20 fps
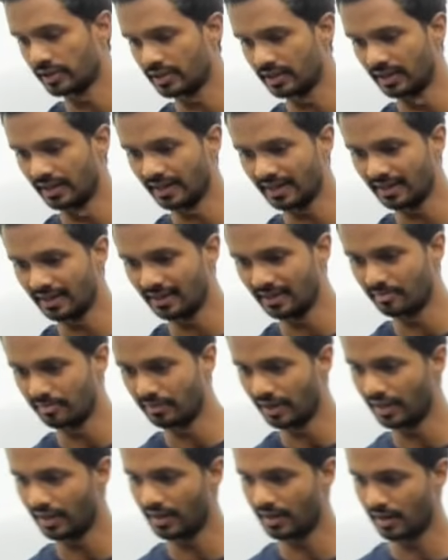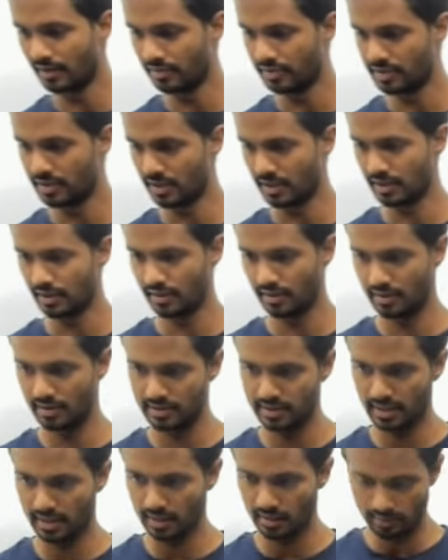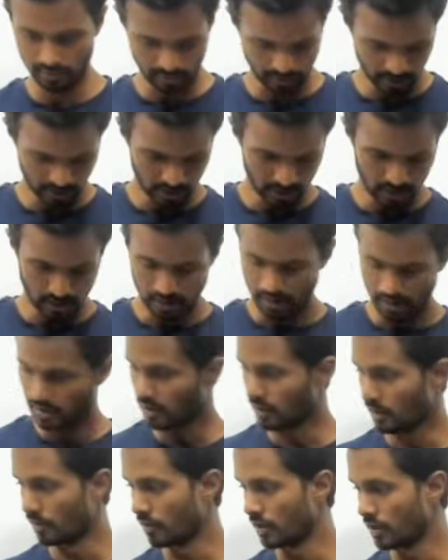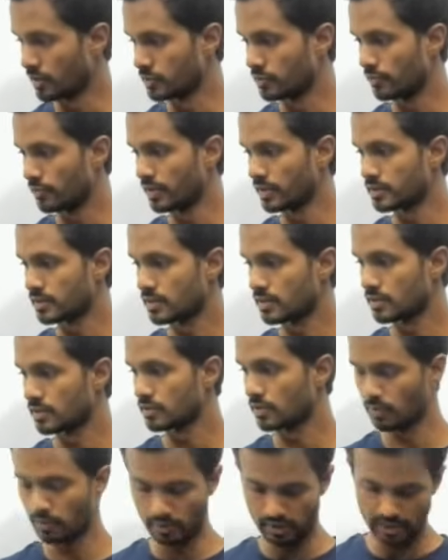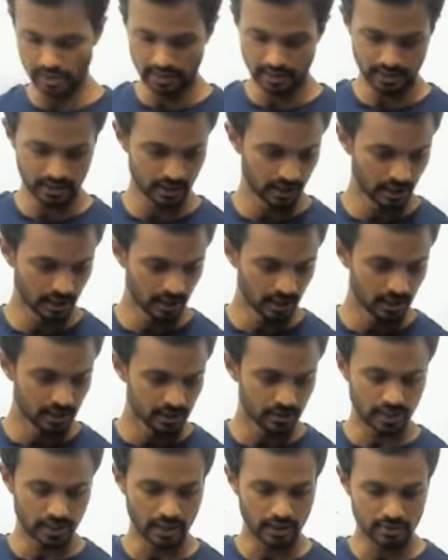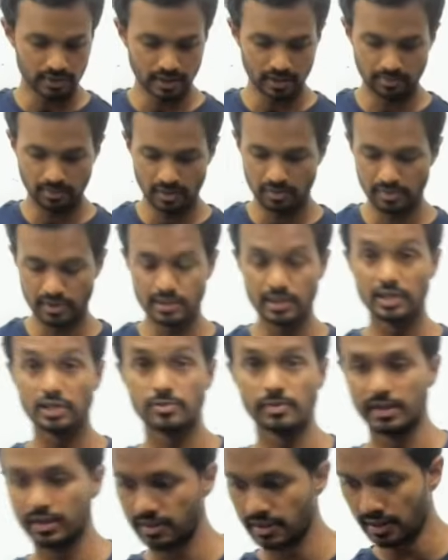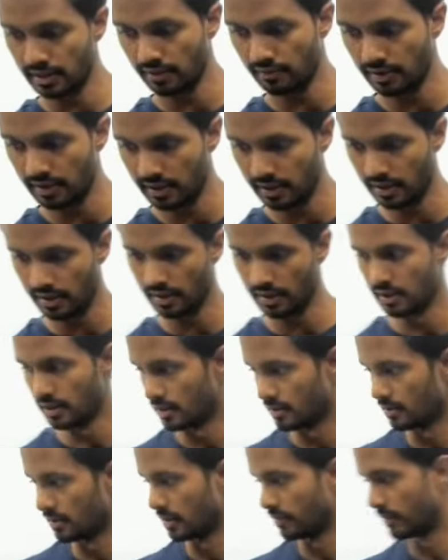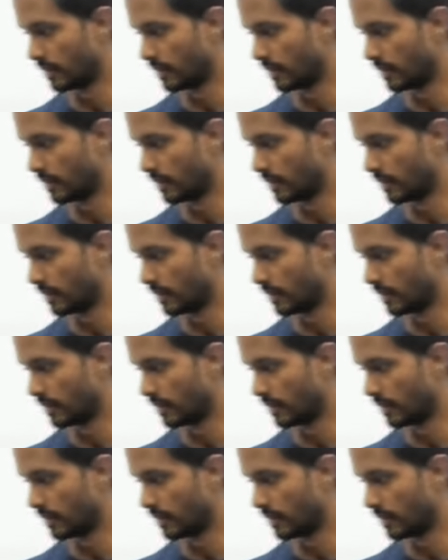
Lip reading: with connecting the mic. I was checking this, and now all is fixed. So can you send me a message mentioning whether the